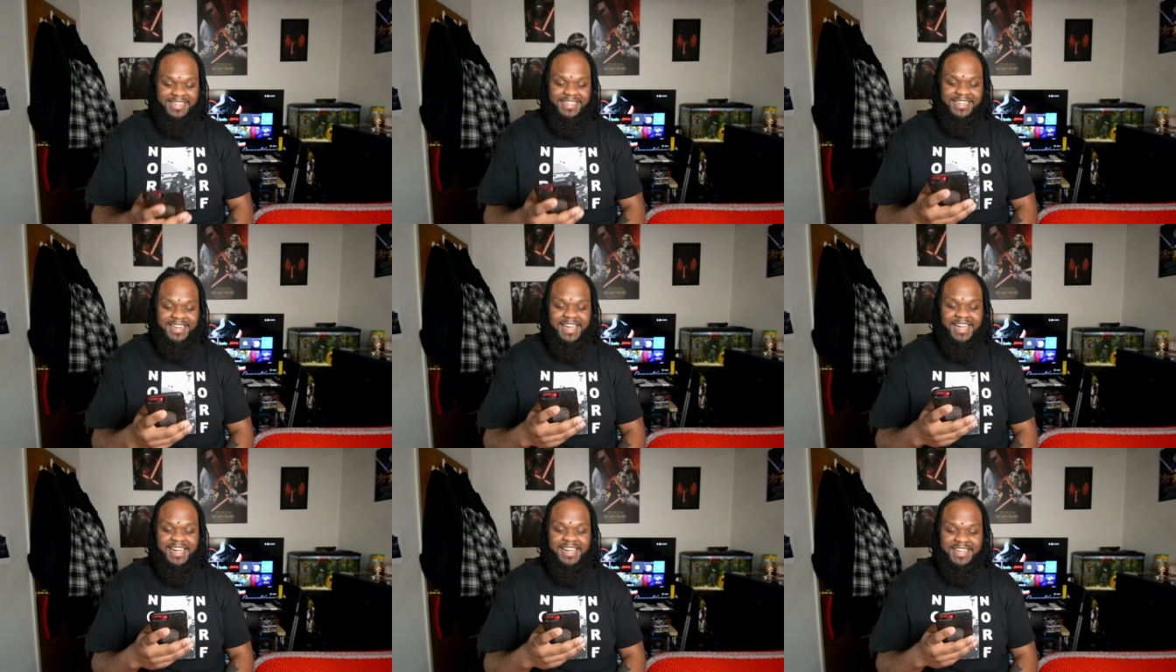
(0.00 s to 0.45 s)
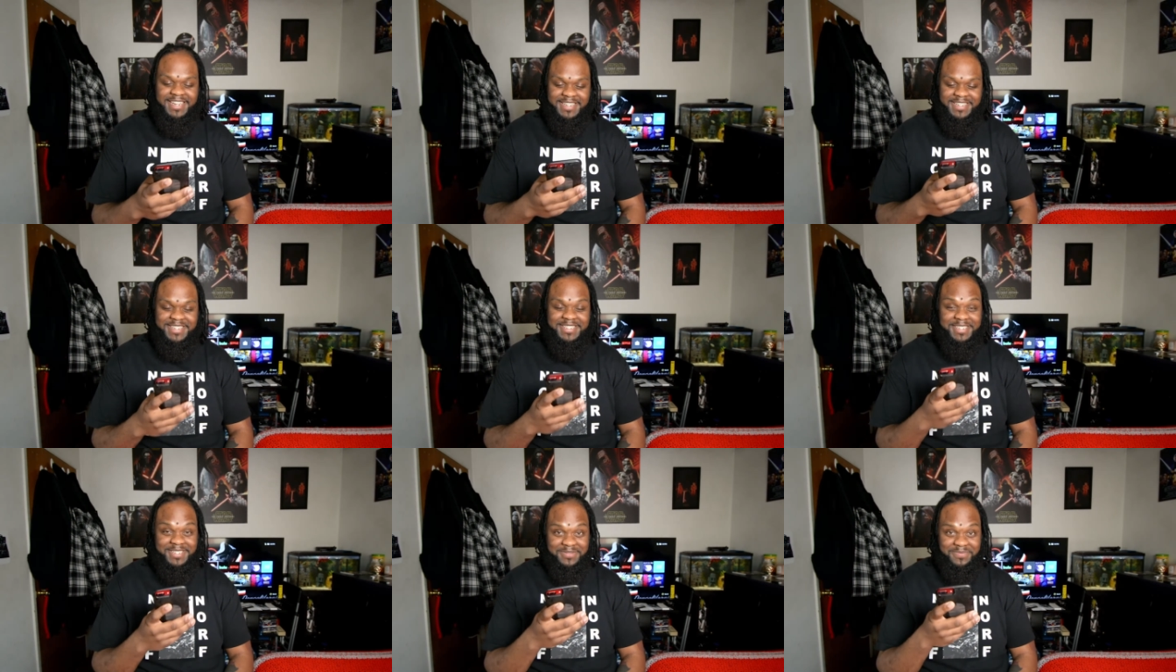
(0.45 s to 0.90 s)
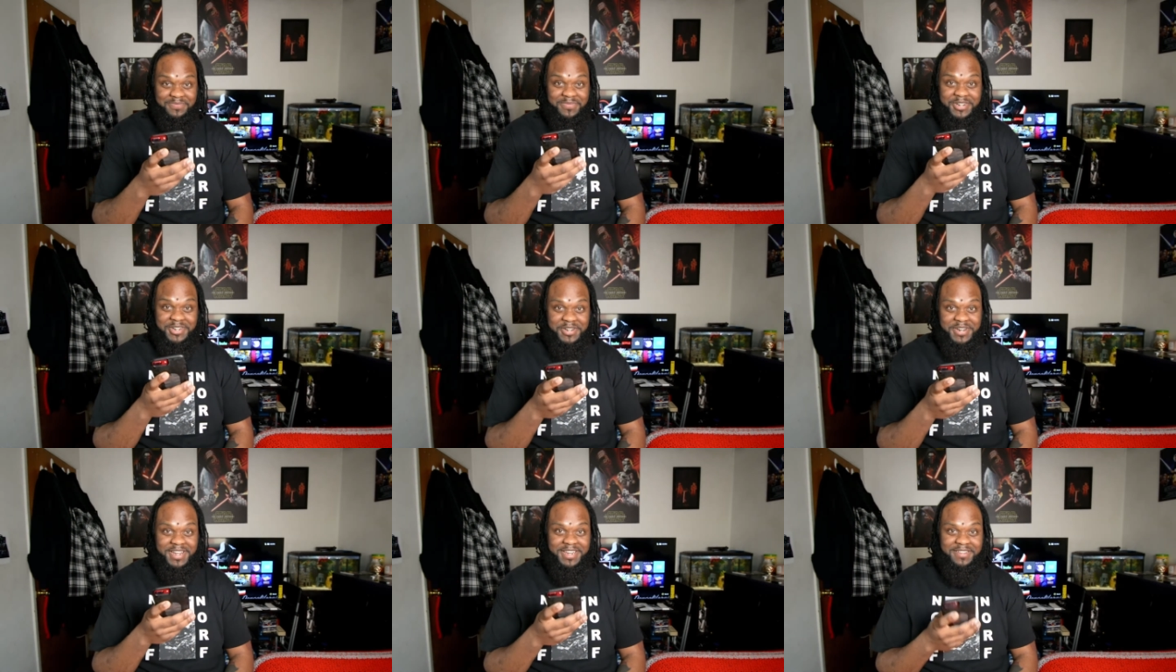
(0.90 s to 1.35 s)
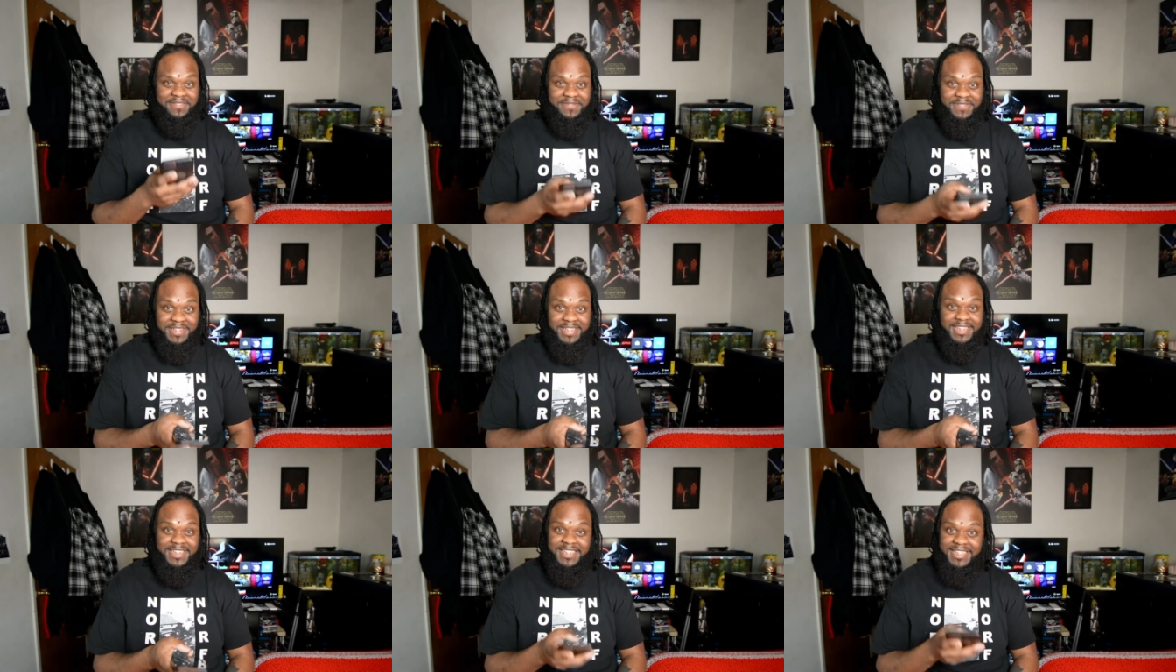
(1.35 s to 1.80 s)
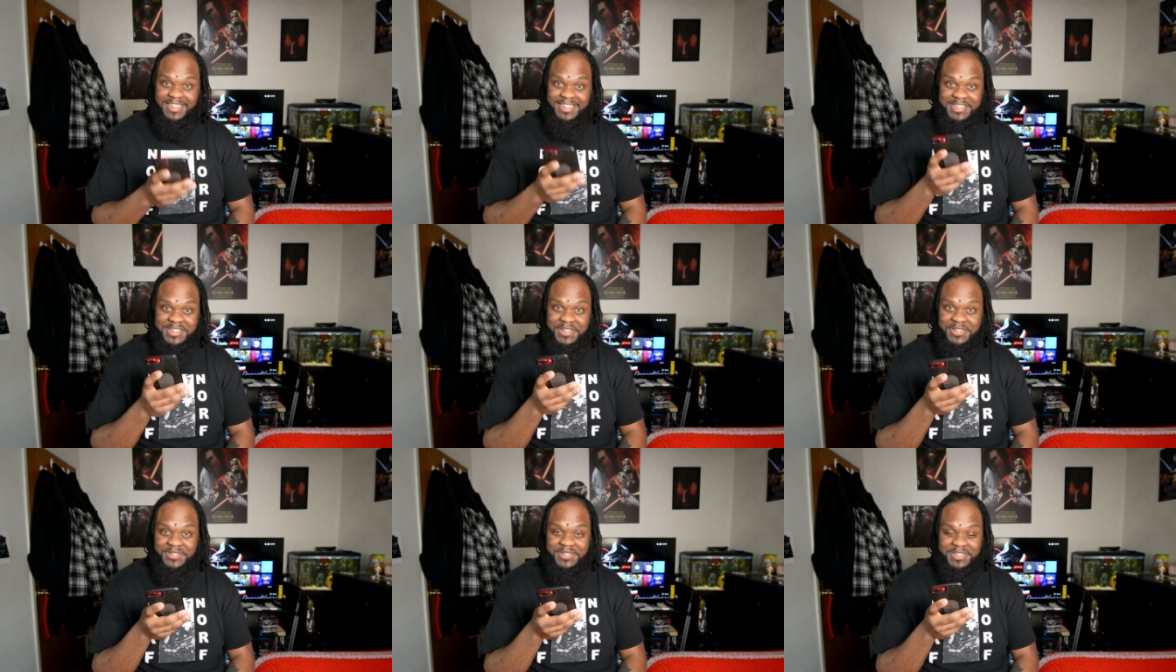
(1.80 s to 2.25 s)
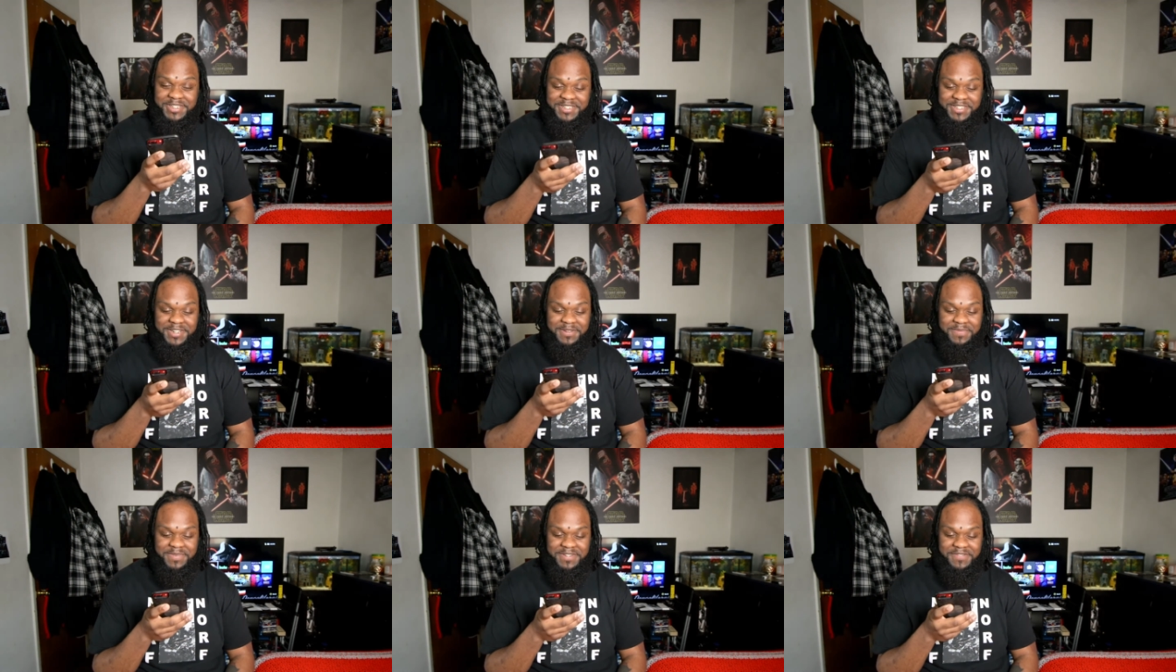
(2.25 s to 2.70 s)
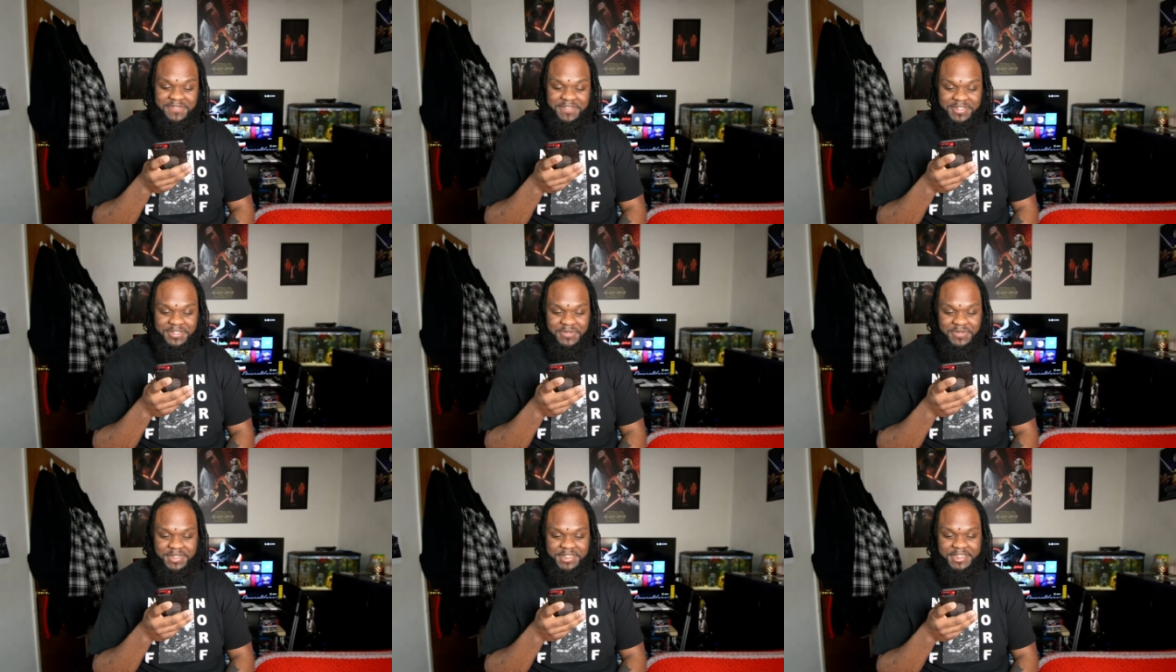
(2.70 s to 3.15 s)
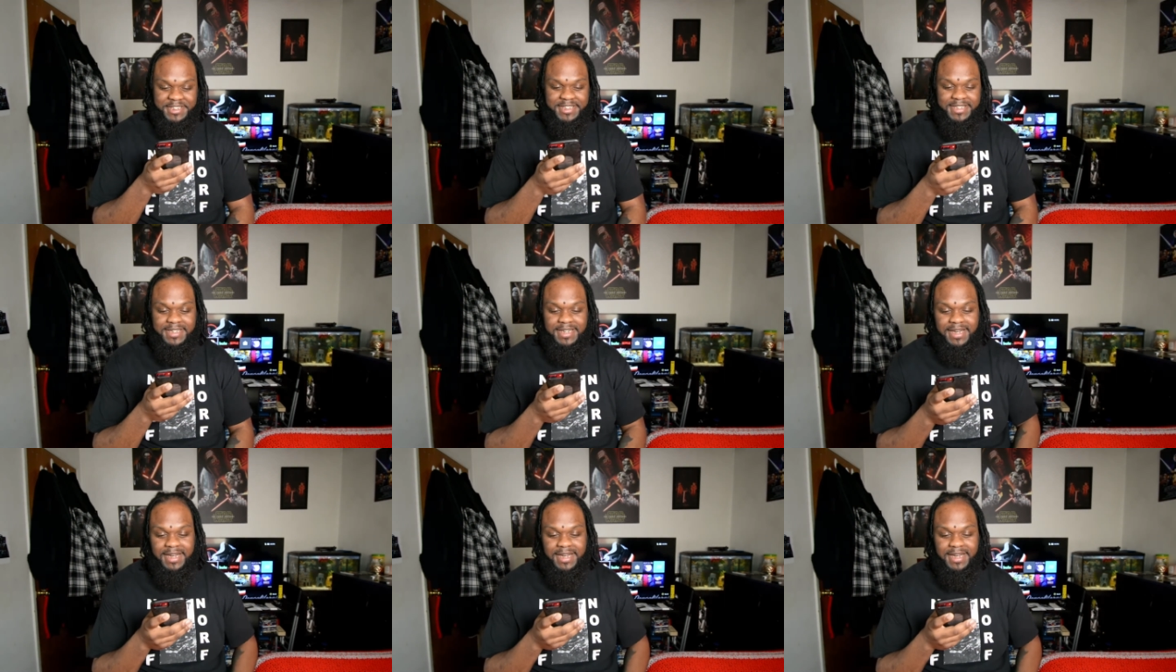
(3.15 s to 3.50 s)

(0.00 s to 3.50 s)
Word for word: Nah, bro, you're hella funny. I told you you're gonna be the first question.